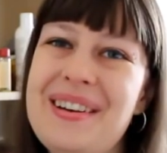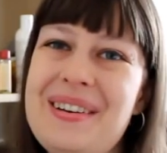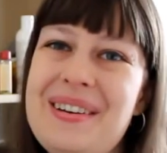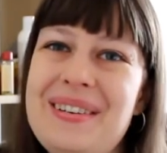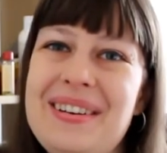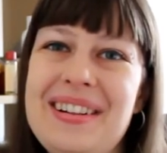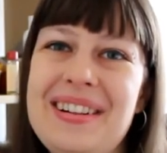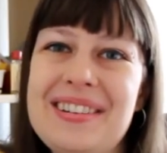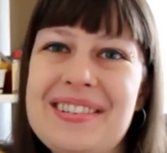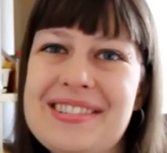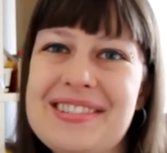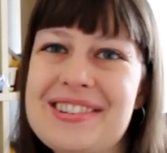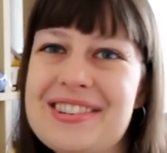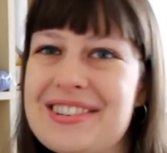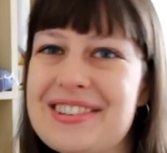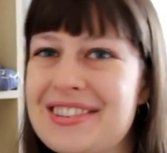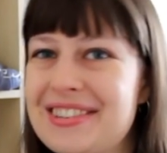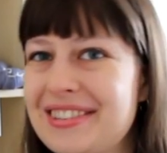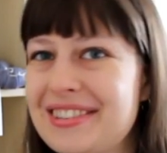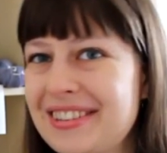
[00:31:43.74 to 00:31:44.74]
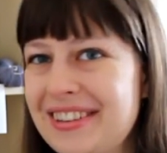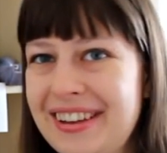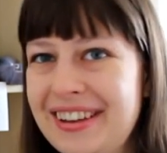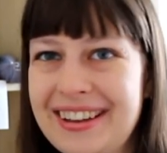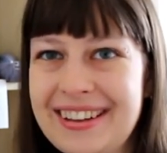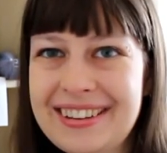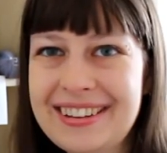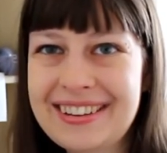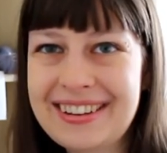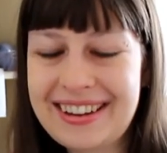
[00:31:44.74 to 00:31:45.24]
Well, just
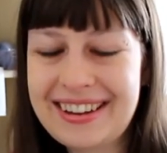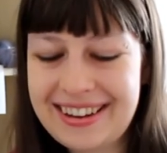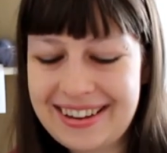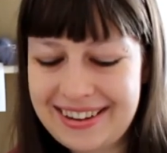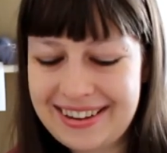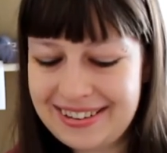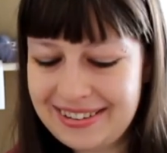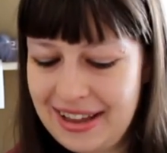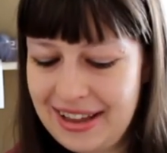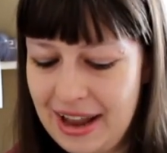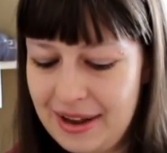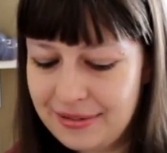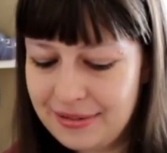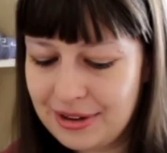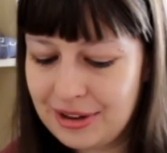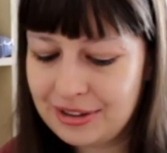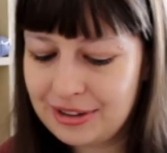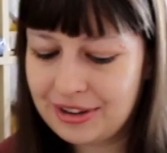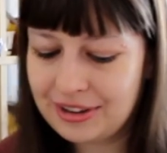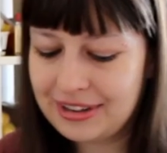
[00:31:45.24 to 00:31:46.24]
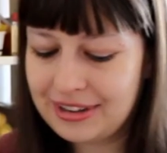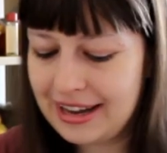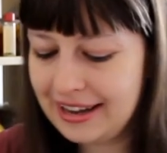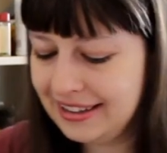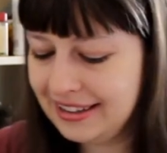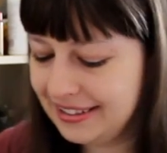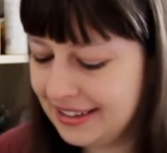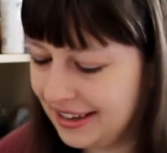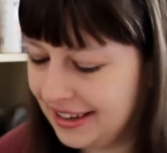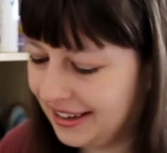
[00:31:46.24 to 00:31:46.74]
life not
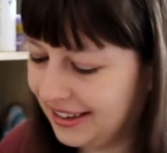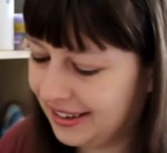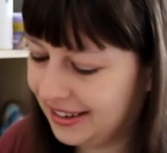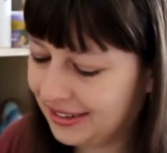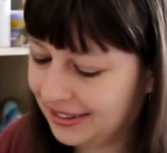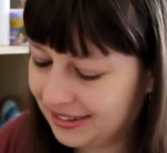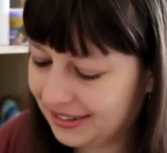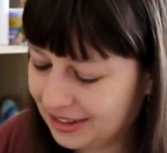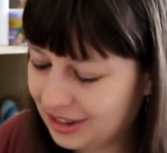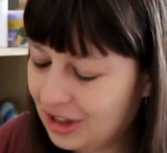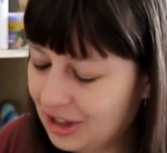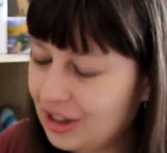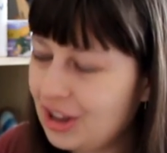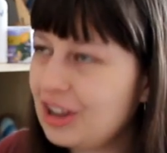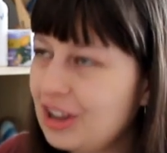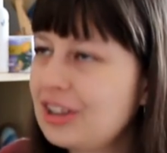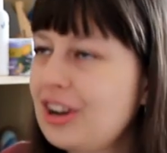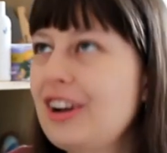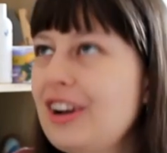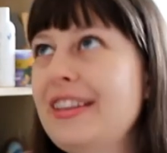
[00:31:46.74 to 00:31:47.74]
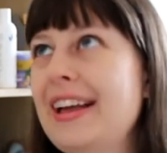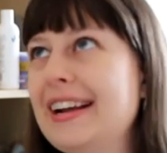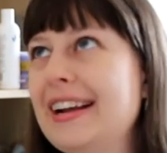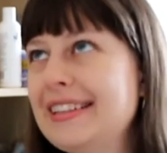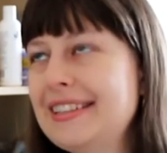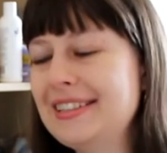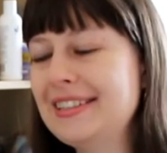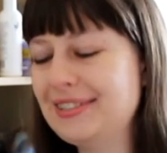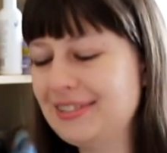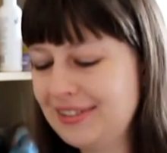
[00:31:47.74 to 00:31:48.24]
connected
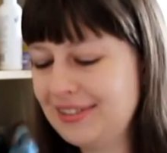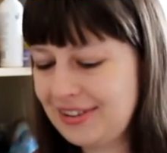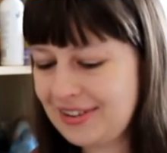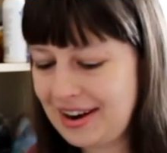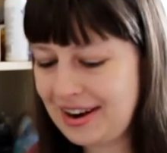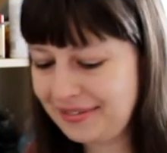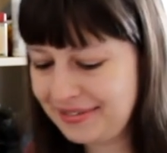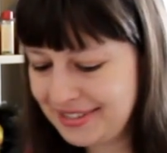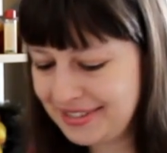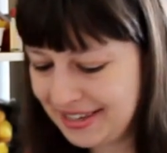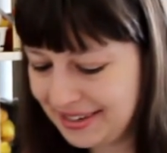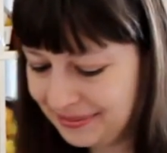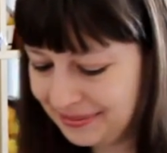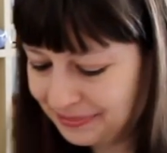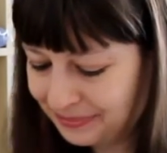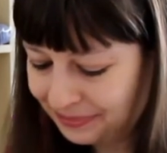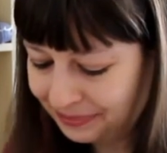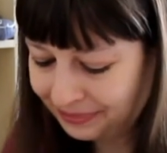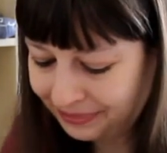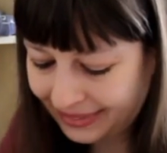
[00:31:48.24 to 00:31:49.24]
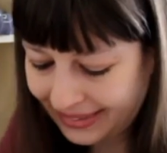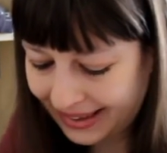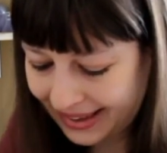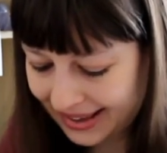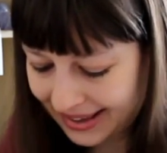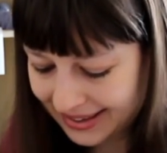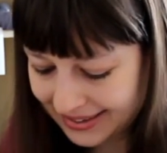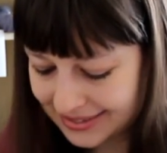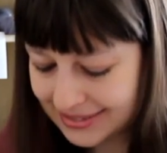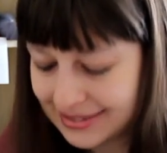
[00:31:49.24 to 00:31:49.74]
to crafting.
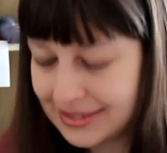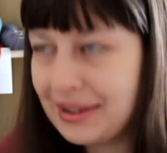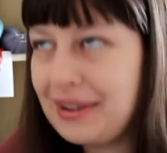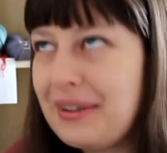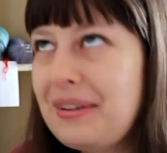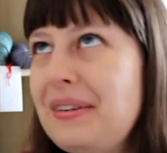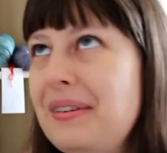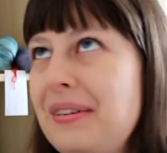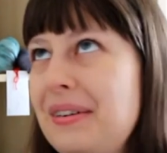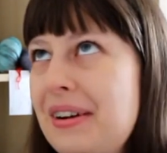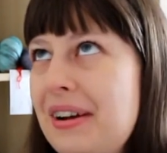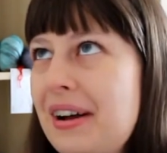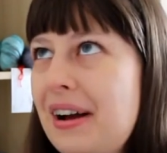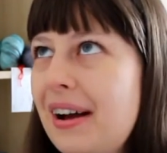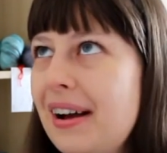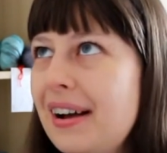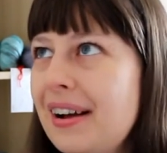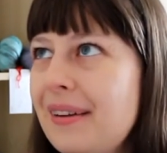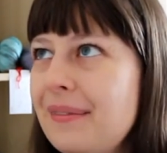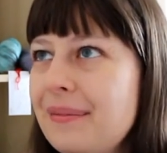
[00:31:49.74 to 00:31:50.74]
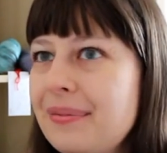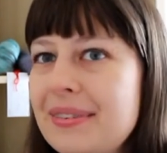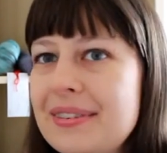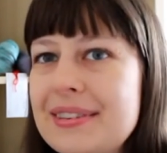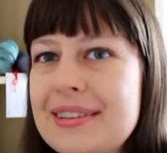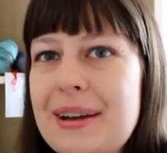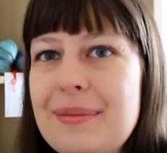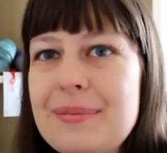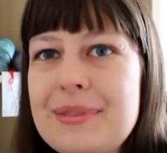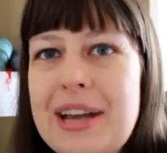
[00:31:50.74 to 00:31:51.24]
So
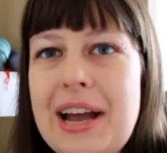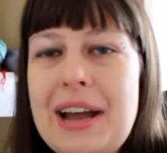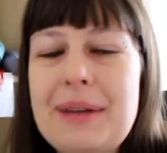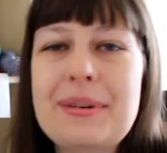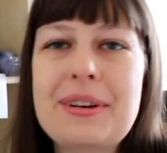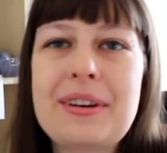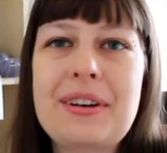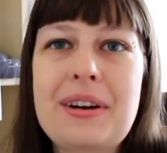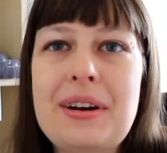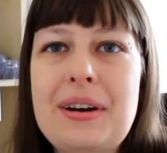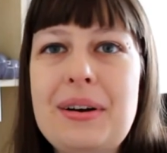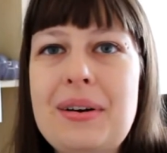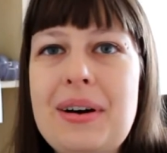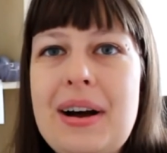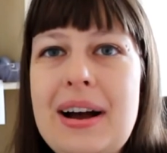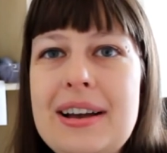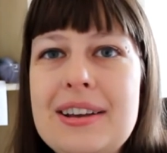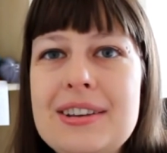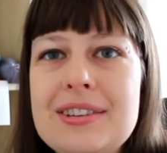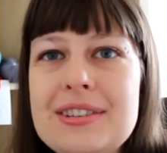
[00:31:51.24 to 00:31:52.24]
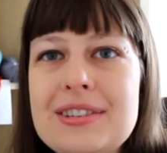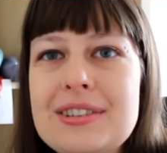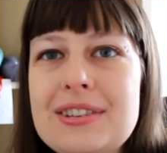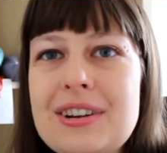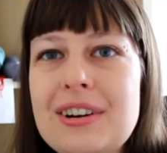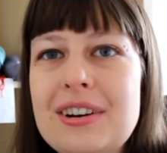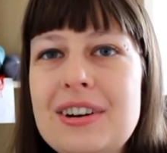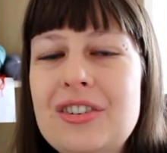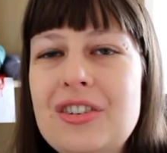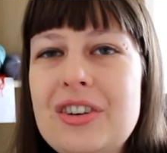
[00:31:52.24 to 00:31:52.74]
some time ago I
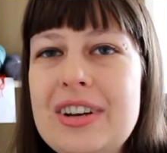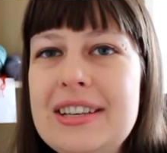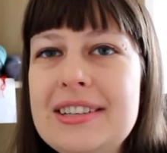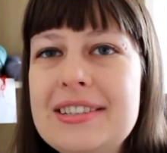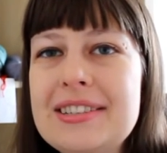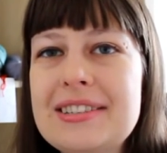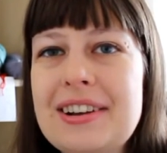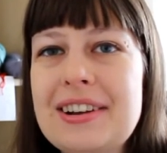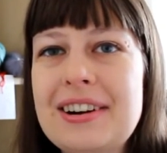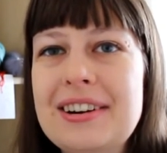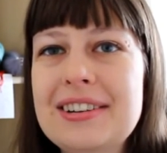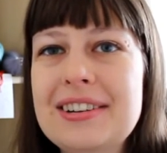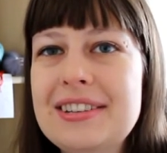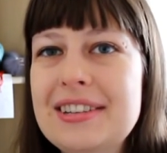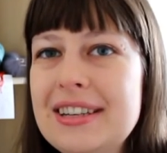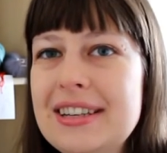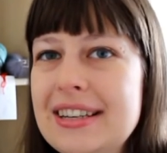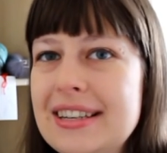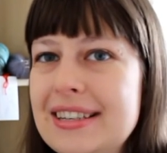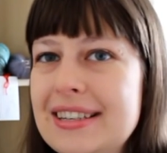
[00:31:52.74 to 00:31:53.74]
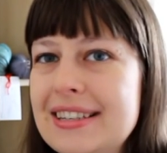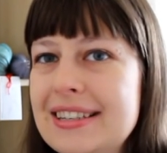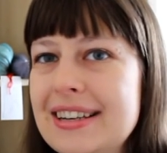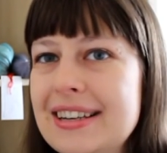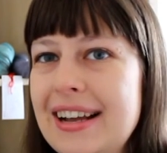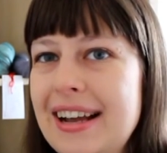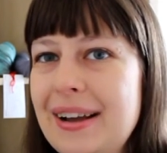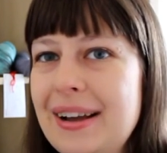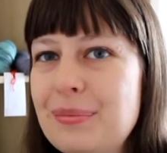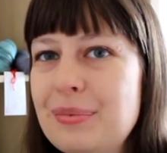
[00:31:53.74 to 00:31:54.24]
restarted
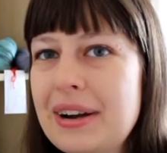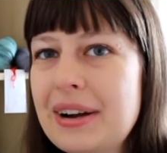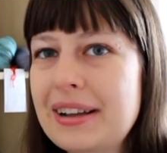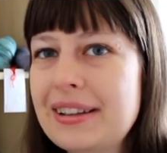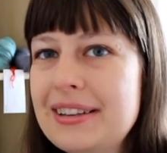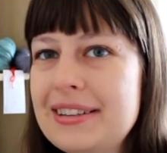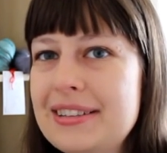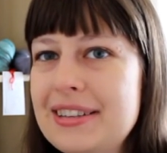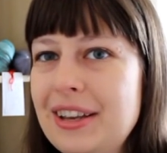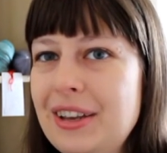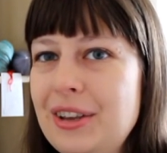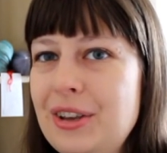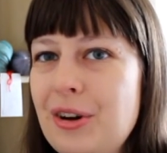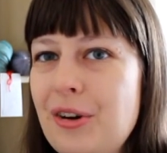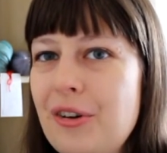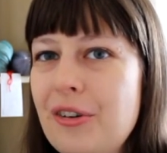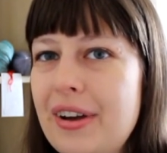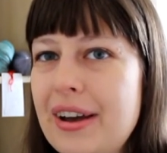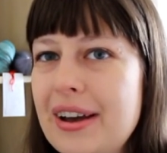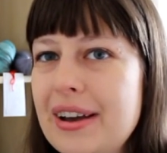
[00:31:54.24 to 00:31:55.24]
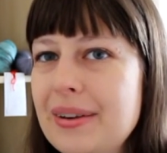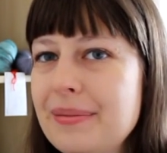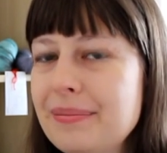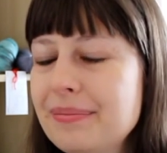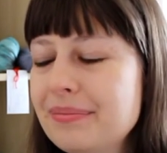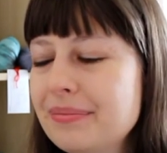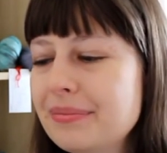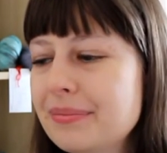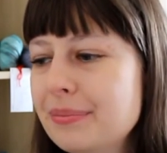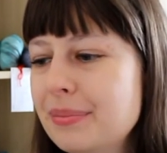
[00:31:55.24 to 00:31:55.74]
practicing yoga,
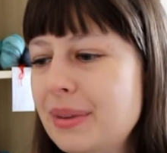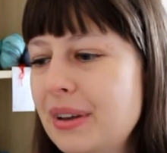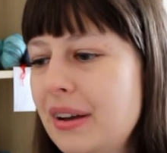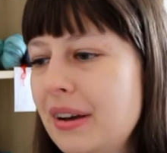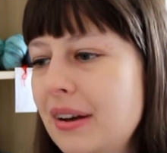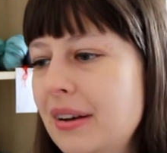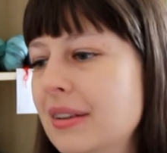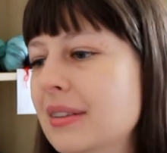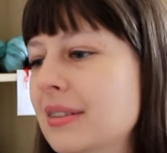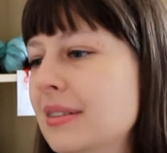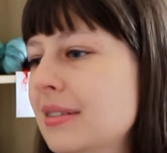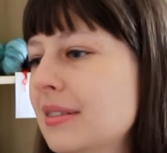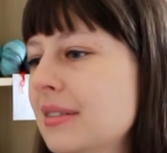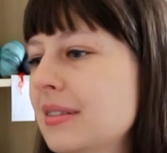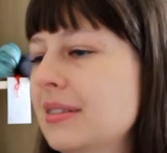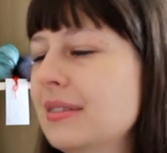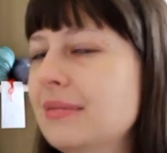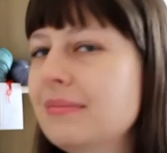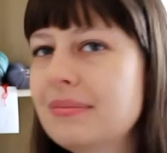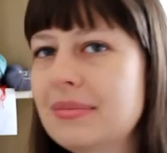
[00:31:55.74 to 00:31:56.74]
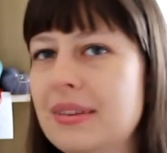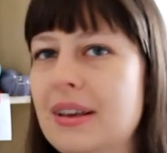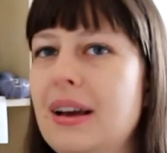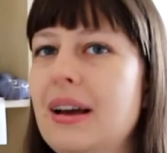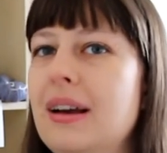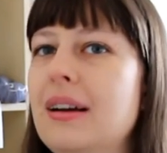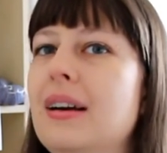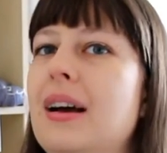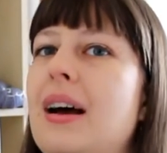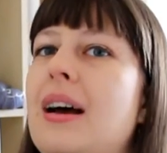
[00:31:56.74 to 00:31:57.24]
because
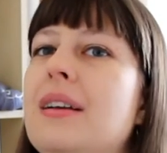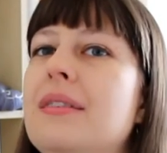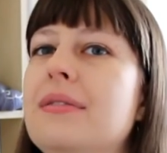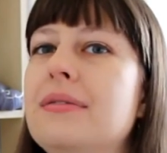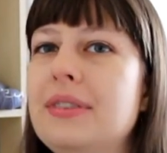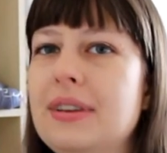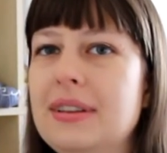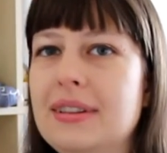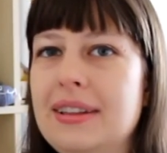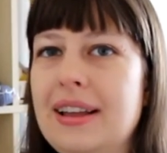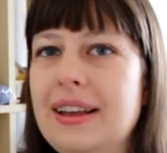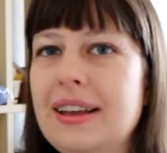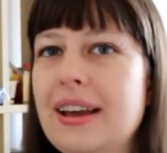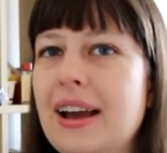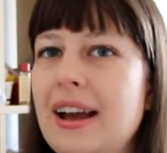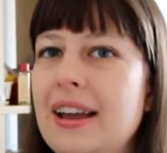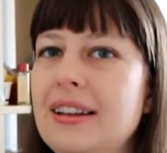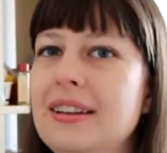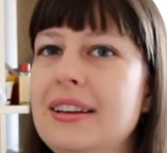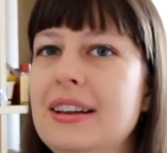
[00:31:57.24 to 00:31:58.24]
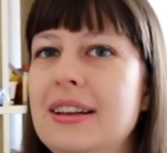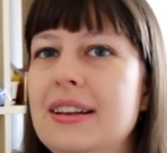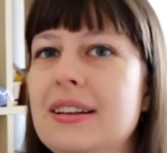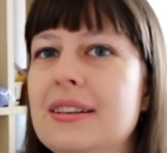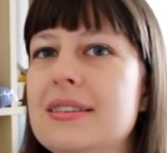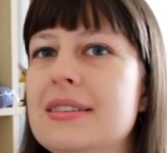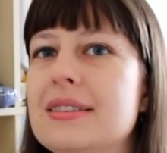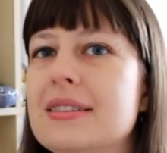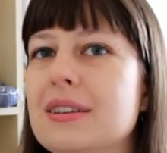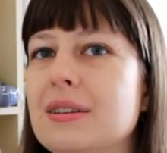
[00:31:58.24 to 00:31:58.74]
yeah, I feel like I
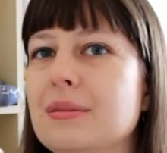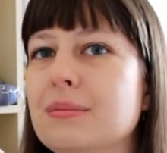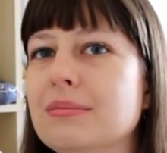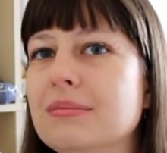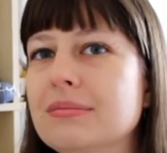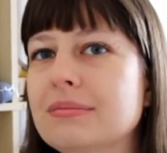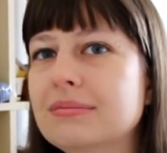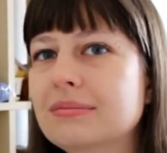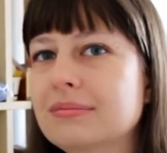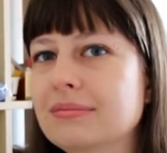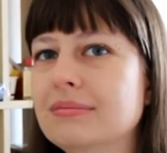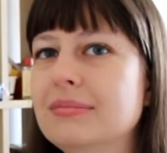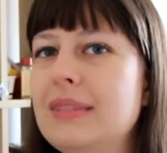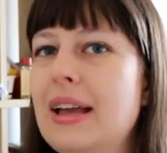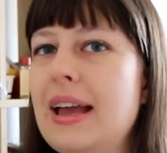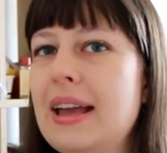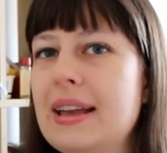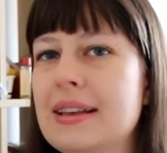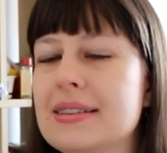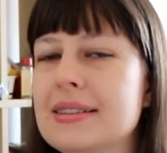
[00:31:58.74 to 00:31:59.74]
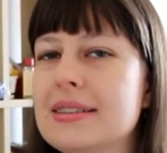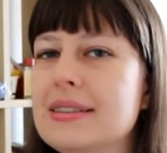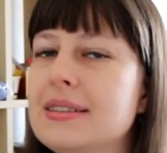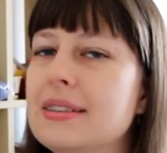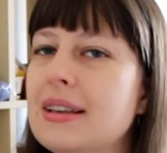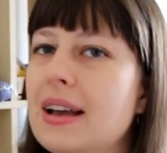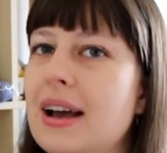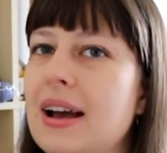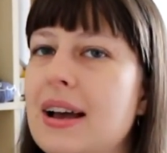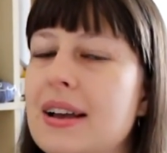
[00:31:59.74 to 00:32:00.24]
need some
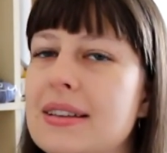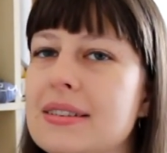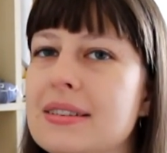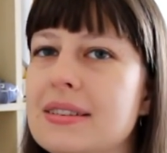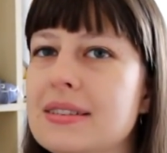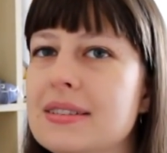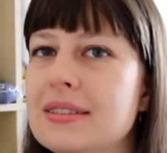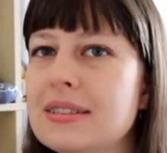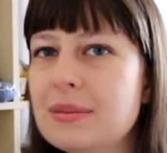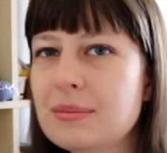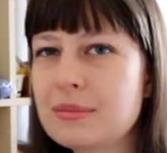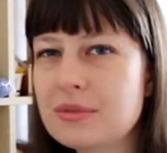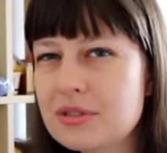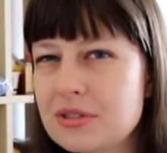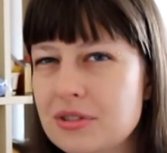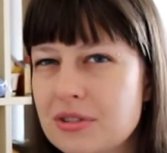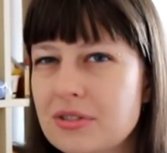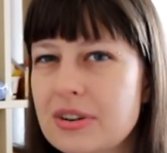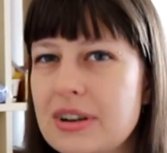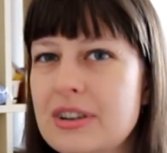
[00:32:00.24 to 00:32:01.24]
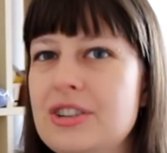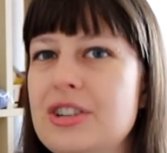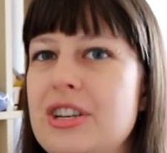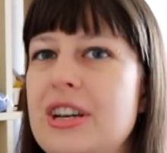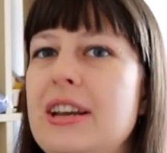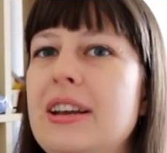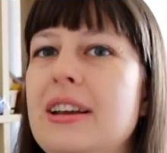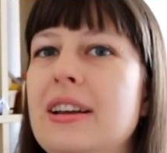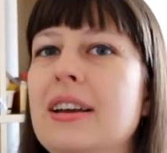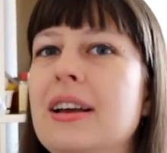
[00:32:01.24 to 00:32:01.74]
exercise and some
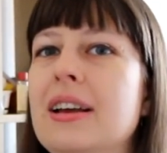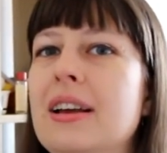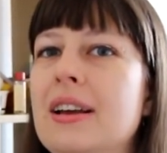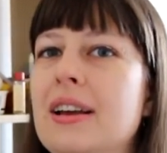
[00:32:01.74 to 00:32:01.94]
stretching